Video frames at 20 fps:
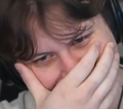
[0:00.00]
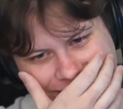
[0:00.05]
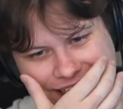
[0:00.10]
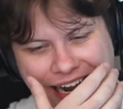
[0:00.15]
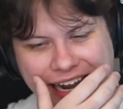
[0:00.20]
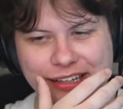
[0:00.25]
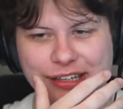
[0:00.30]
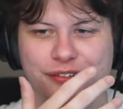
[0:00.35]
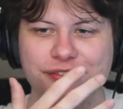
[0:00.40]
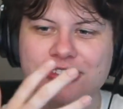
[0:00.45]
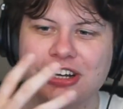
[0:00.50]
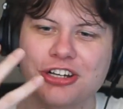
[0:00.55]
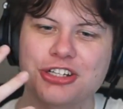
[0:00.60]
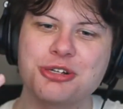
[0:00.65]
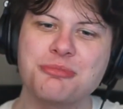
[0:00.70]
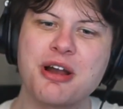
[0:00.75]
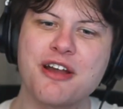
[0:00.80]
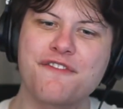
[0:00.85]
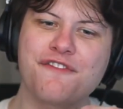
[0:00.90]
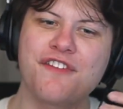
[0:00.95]
I love
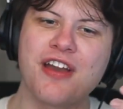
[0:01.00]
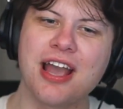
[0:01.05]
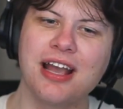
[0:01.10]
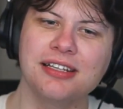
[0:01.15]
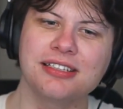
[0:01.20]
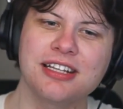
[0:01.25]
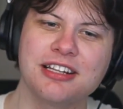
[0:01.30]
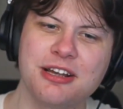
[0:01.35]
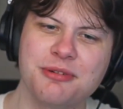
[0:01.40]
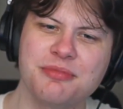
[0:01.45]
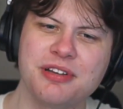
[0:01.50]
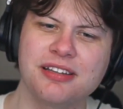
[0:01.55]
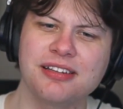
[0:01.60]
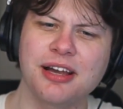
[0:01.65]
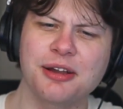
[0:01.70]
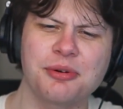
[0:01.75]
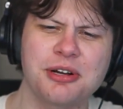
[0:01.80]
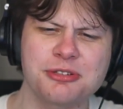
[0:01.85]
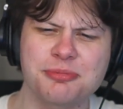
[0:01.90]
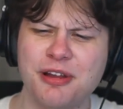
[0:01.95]
touching my face and then being
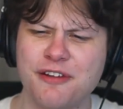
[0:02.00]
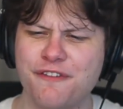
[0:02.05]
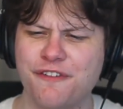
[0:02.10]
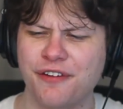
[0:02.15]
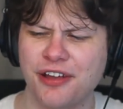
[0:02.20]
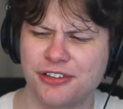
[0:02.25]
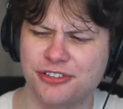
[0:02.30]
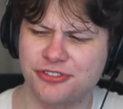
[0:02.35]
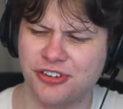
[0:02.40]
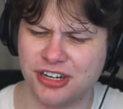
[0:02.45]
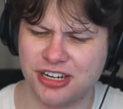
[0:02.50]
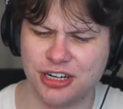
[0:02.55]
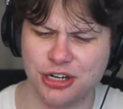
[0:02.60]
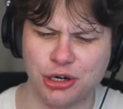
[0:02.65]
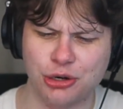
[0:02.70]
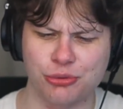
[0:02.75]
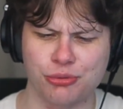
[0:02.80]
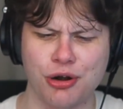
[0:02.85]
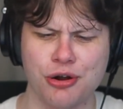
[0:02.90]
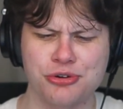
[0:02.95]
like, why is my face fucking
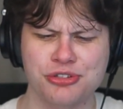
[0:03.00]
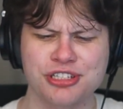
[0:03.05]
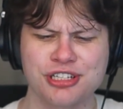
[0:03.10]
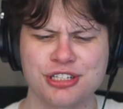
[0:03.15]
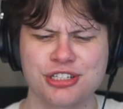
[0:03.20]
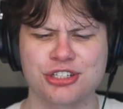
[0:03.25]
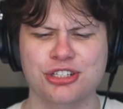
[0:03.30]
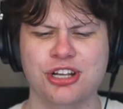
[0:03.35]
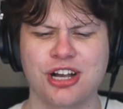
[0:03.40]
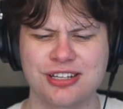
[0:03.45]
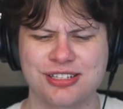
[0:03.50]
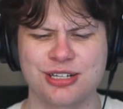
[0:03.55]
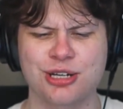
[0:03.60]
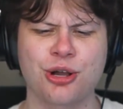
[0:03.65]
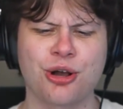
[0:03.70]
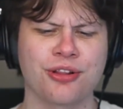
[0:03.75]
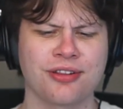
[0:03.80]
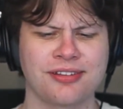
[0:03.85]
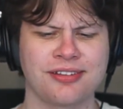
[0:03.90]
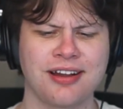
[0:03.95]
gross and disgusting
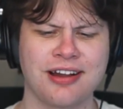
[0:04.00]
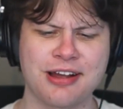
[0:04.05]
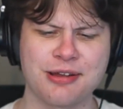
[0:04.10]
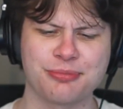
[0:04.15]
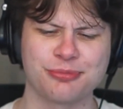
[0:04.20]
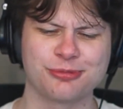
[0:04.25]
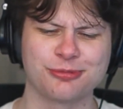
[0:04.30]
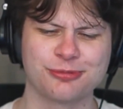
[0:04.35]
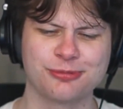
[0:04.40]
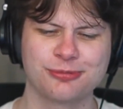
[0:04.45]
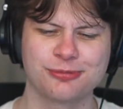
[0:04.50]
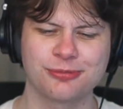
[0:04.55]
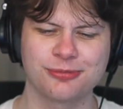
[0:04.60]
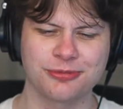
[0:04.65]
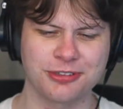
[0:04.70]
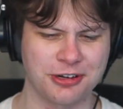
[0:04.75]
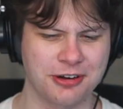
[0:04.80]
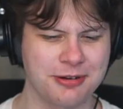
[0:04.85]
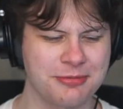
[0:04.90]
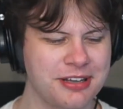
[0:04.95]
all the time?
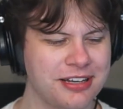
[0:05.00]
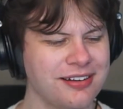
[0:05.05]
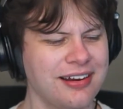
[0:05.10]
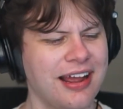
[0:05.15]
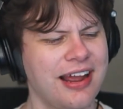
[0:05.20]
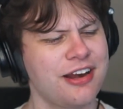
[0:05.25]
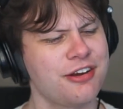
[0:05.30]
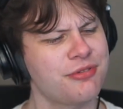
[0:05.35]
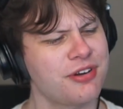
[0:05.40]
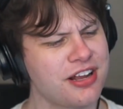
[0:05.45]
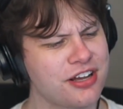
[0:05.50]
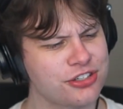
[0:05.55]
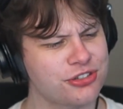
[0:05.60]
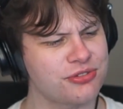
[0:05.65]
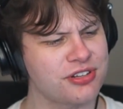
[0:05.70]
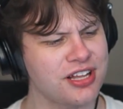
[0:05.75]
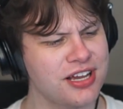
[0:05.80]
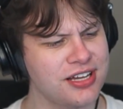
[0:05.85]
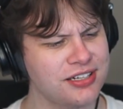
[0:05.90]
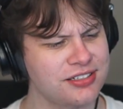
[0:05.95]
You know what I mean? Anyone else
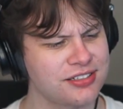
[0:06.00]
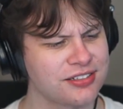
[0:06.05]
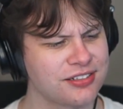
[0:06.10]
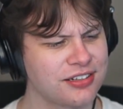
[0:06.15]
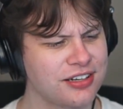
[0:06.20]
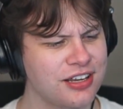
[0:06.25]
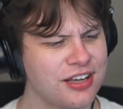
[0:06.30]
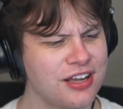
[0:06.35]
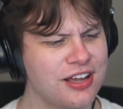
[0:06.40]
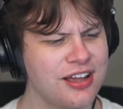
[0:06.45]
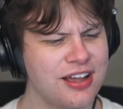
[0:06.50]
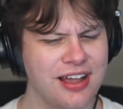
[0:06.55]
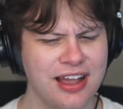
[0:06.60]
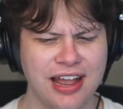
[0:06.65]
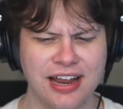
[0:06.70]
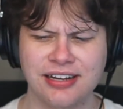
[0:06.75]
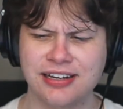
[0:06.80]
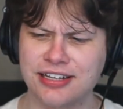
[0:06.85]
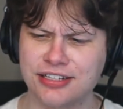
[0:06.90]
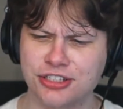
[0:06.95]
relate?
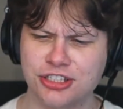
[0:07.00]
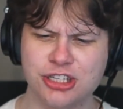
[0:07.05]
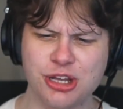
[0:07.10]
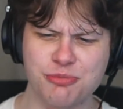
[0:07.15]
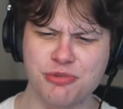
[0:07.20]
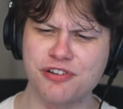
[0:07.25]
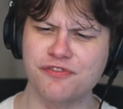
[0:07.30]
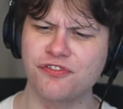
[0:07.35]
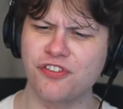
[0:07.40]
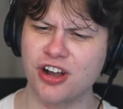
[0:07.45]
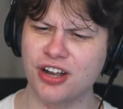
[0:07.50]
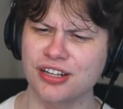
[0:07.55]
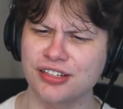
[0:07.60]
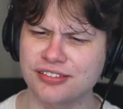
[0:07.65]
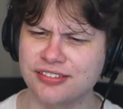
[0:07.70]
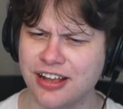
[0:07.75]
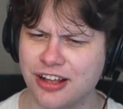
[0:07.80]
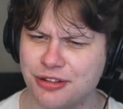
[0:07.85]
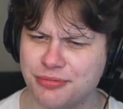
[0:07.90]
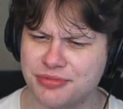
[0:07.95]
And can someone fucking
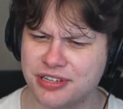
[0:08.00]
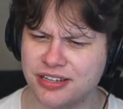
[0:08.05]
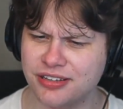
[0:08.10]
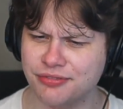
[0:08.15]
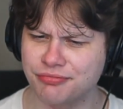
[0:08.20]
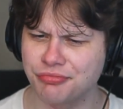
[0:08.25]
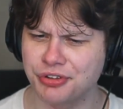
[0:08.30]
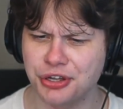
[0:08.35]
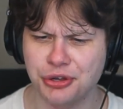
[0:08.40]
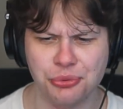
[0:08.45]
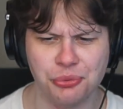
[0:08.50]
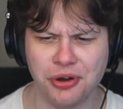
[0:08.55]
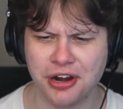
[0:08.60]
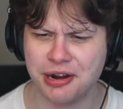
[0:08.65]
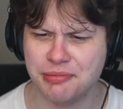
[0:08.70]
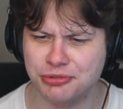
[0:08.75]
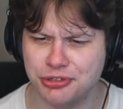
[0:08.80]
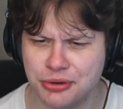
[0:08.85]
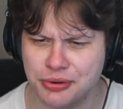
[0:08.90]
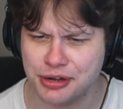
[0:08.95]
tell me what
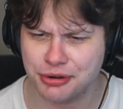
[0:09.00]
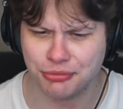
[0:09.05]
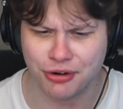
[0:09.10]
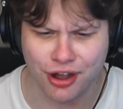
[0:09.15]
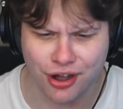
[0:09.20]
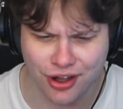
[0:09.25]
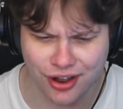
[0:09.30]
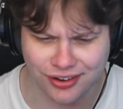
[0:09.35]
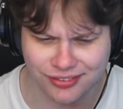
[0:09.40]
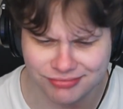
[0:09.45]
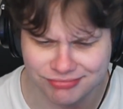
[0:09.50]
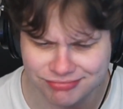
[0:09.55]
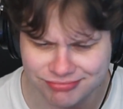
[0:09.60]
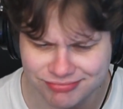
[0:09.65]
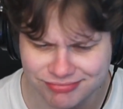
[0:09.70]
I'm doing wrong?